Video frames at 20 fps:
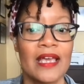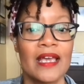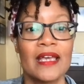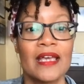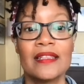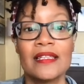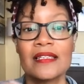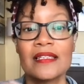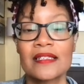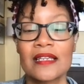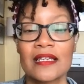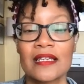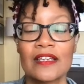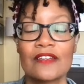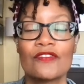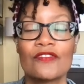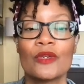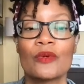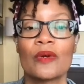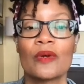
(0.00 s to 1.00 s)
and this can
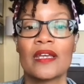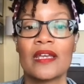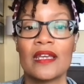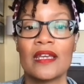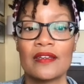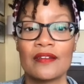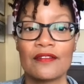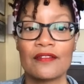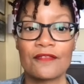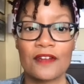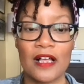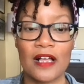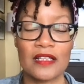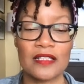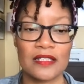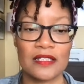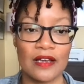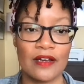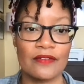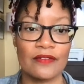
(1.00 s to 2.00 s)
give you an
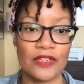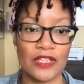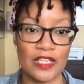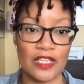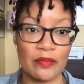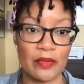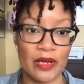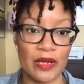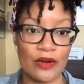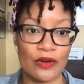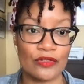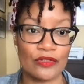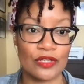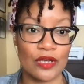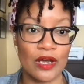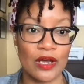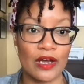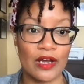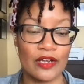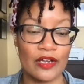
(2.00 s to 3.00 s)
influx of emails
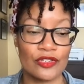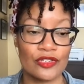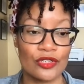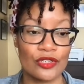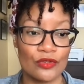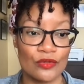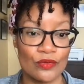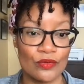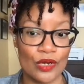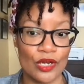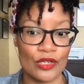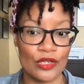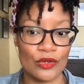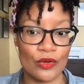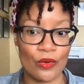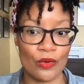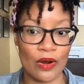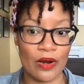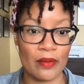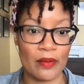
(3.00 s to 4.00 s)
to
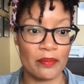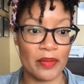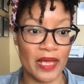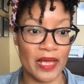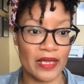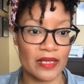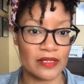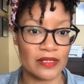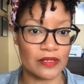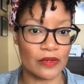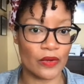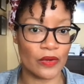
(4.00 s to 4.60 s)
your base.